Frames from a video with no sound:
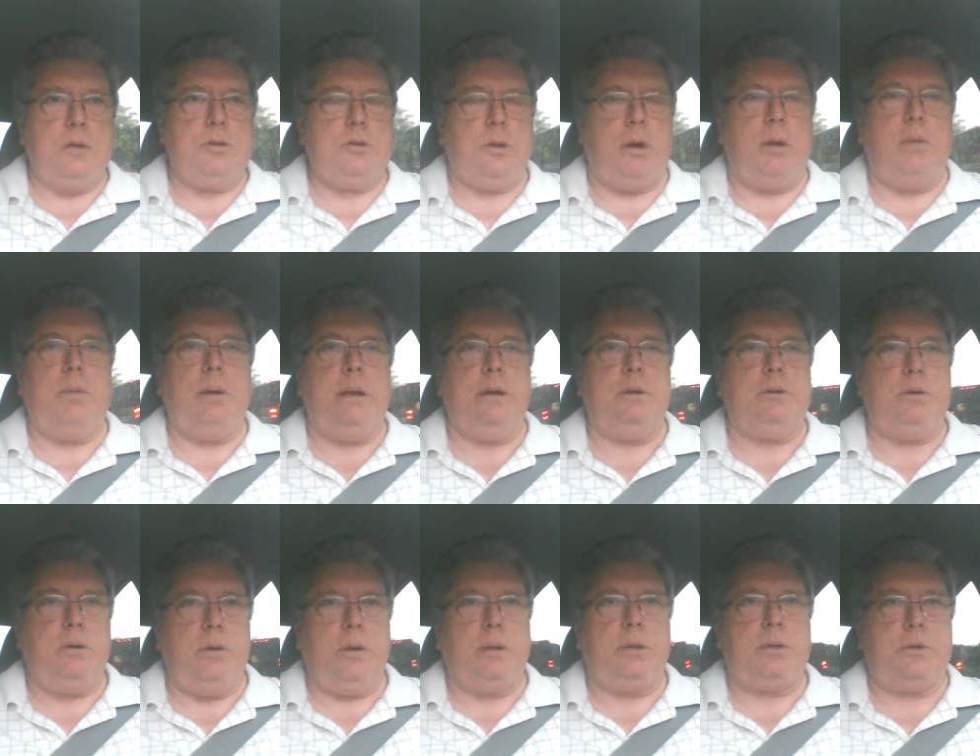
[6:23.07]
So I went
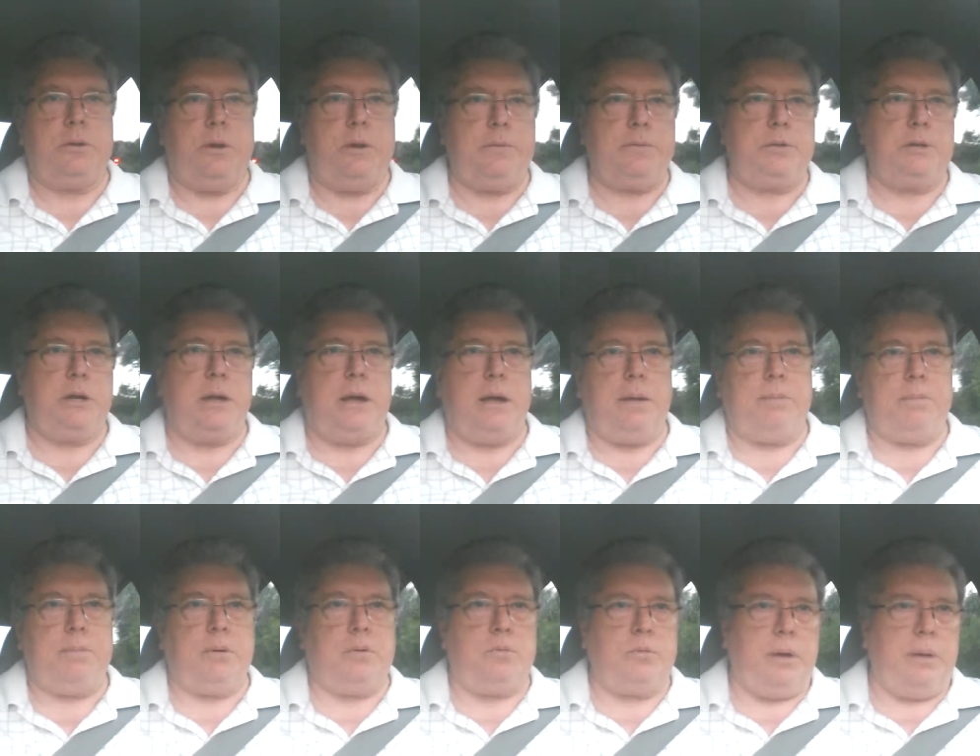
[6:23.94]
to a thrift
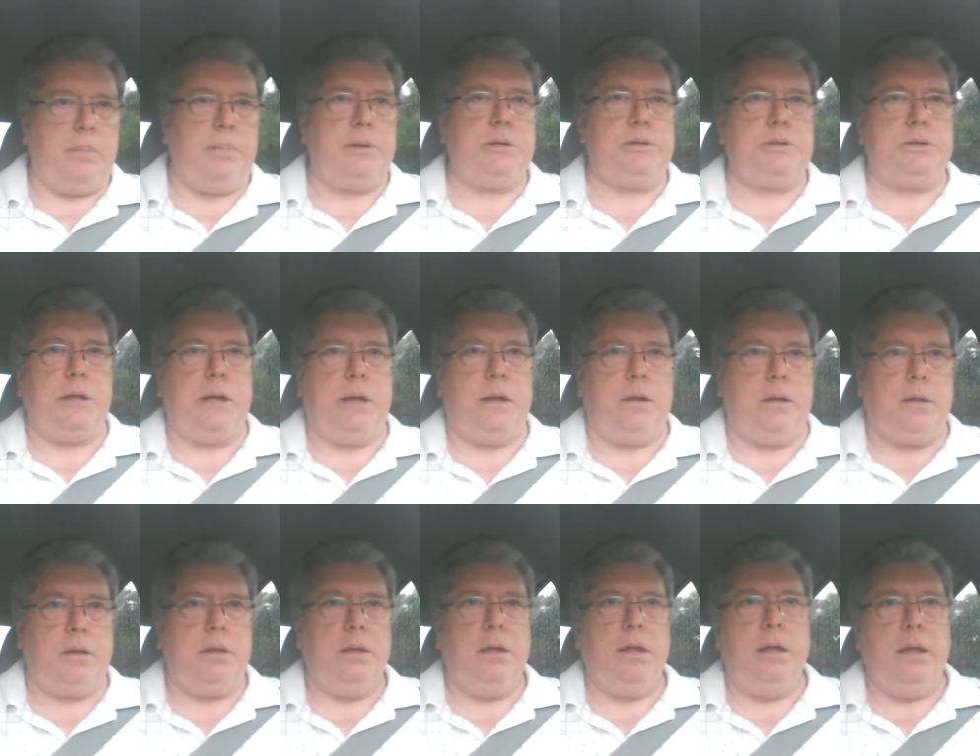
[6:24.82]
shop, a rummage
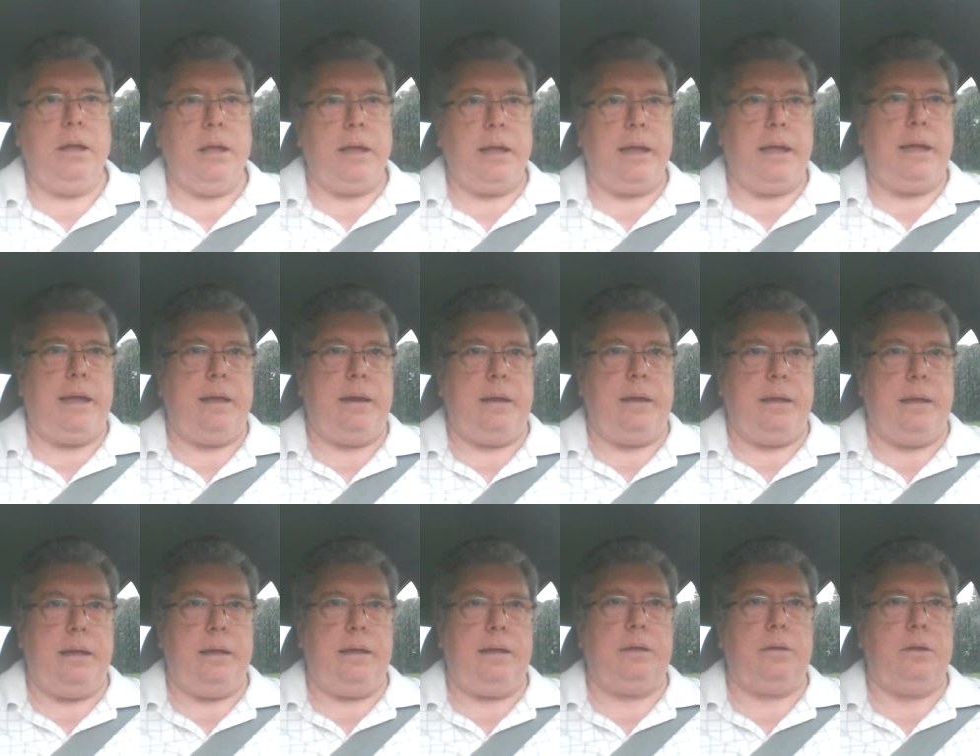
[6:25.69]
sale, at
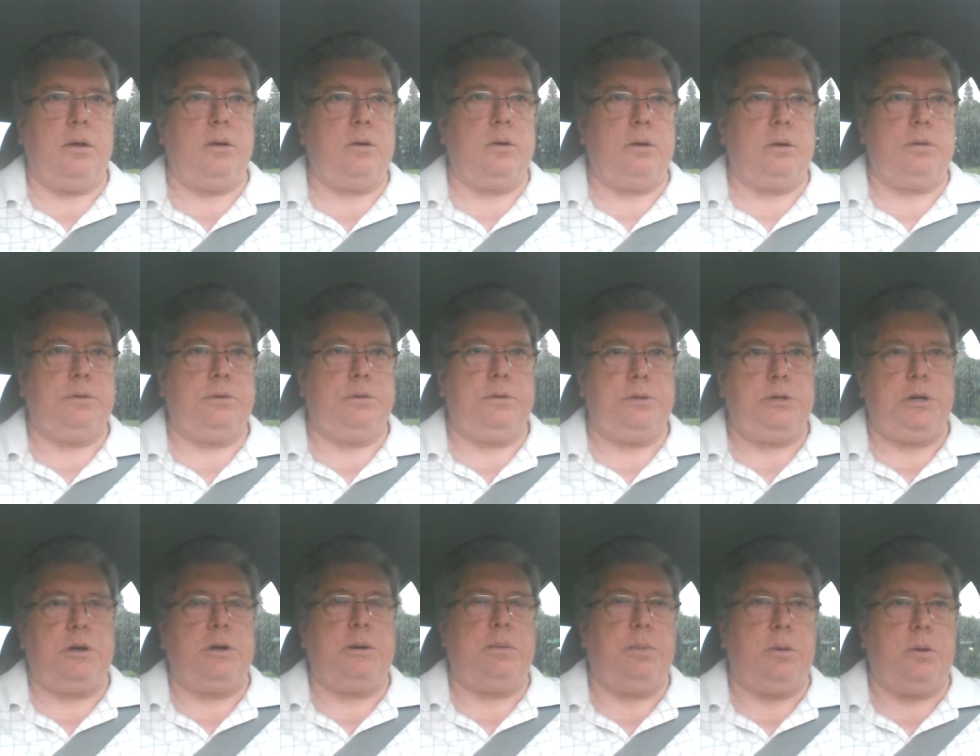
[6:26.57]
a local
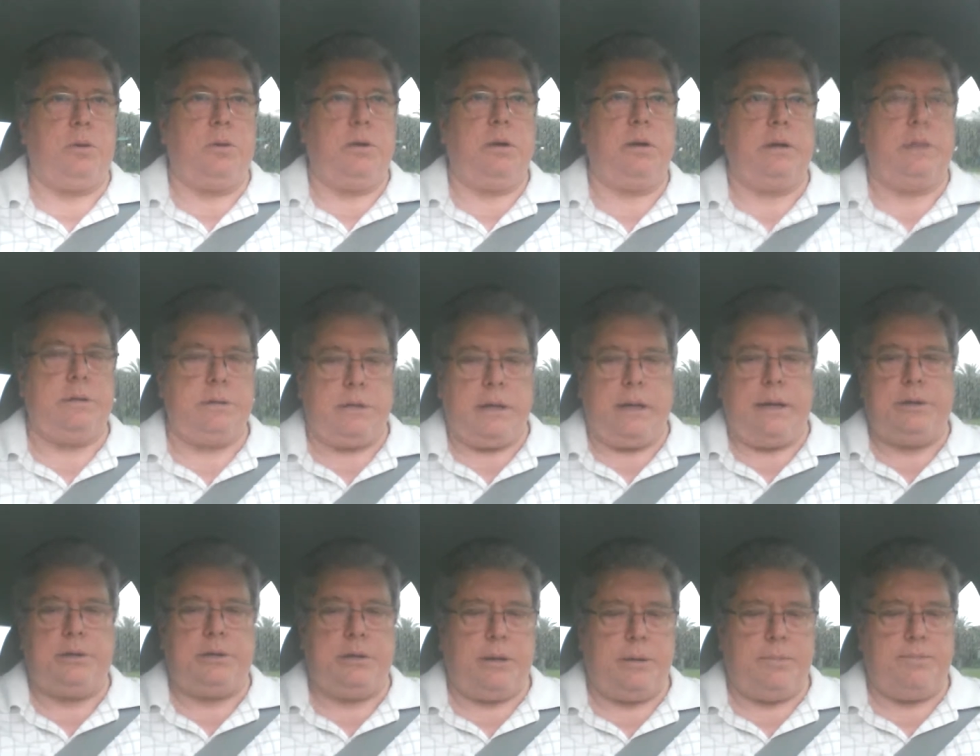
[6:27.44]
charitable
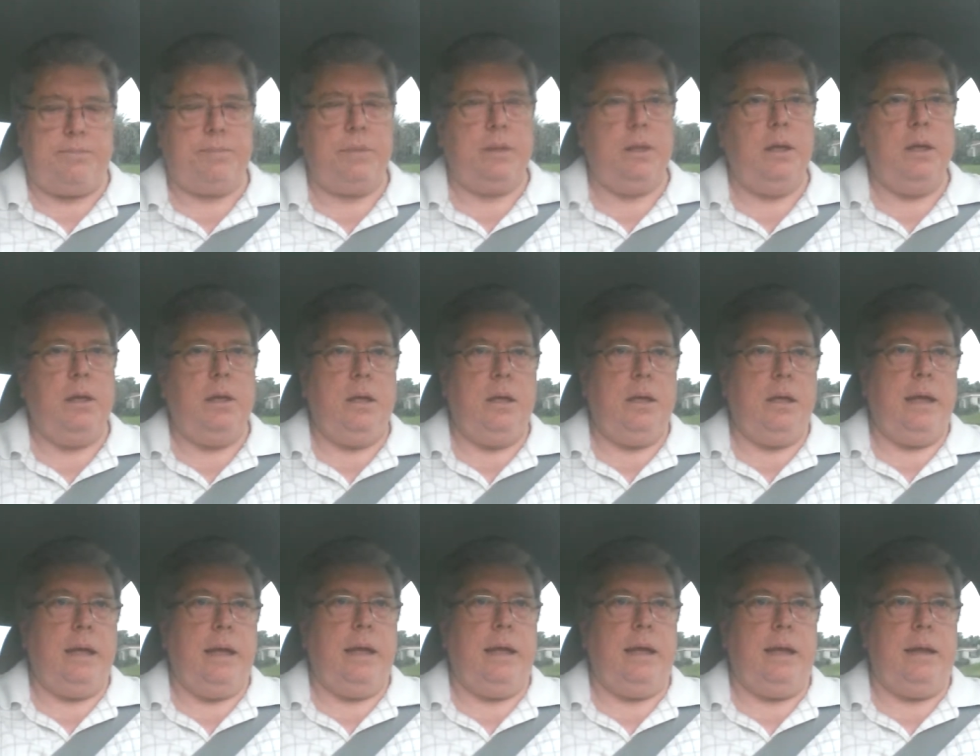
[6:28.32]
organization,
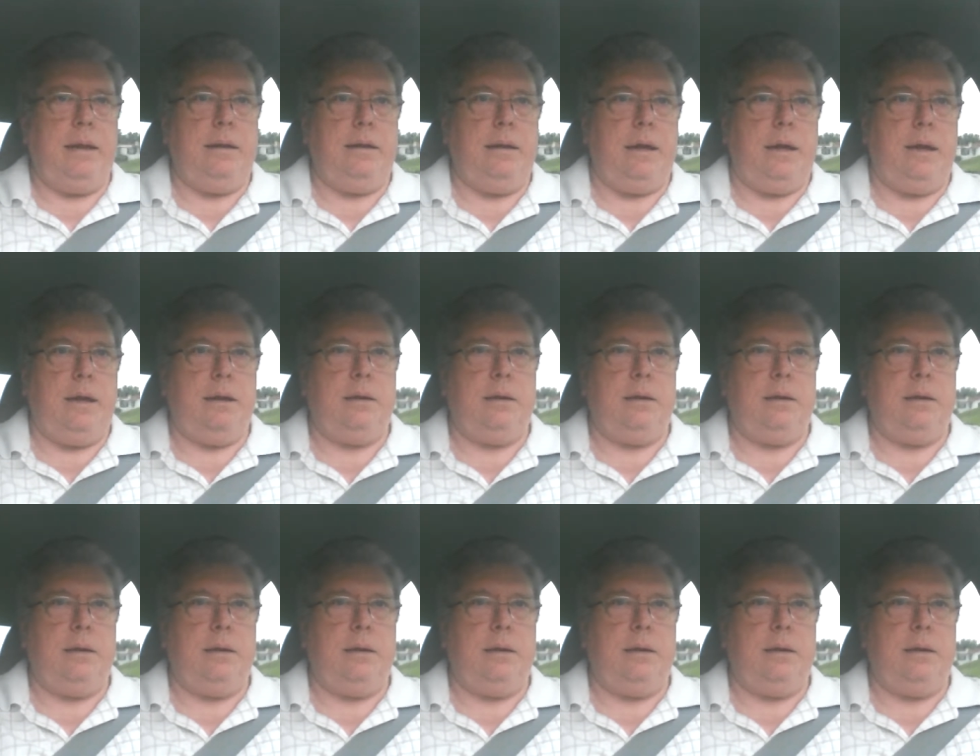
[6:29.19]
and